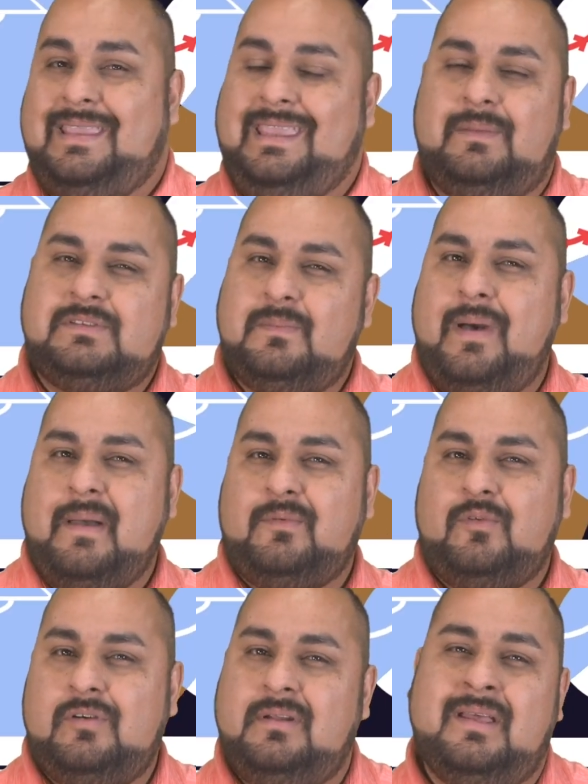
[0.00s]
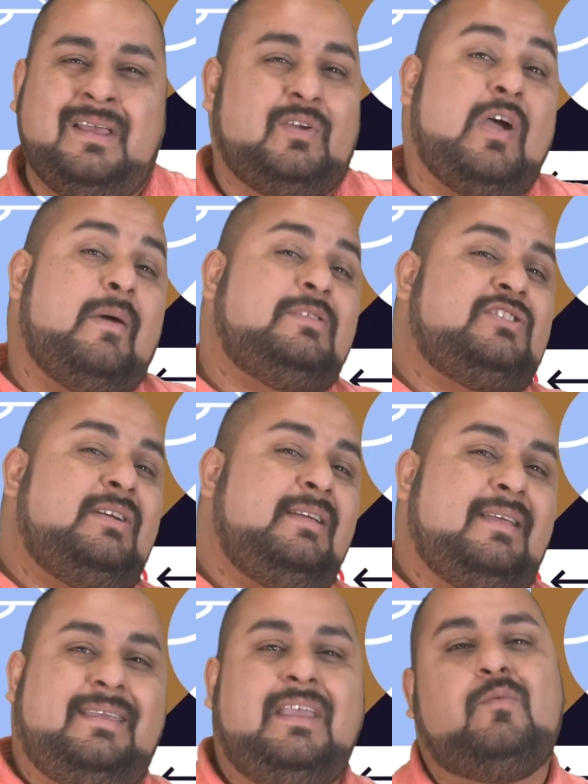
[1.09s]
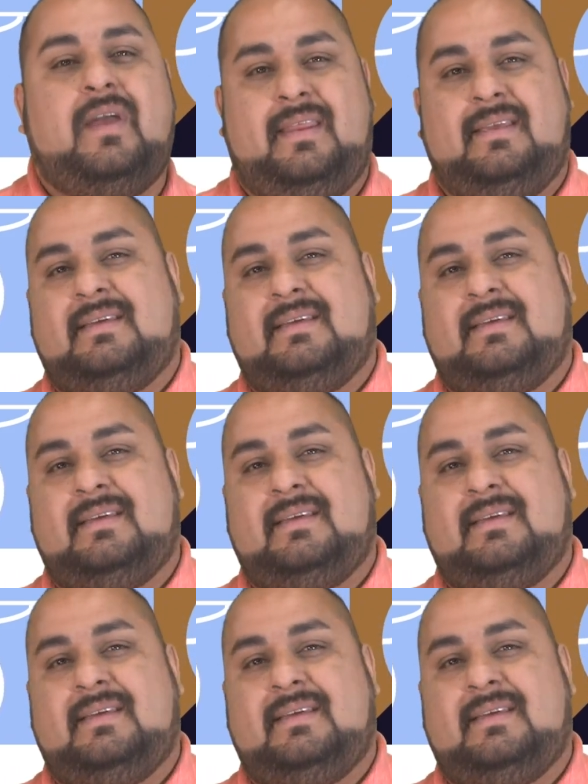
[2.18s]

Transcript: heat up some popcorn, grab a drink, and get ready,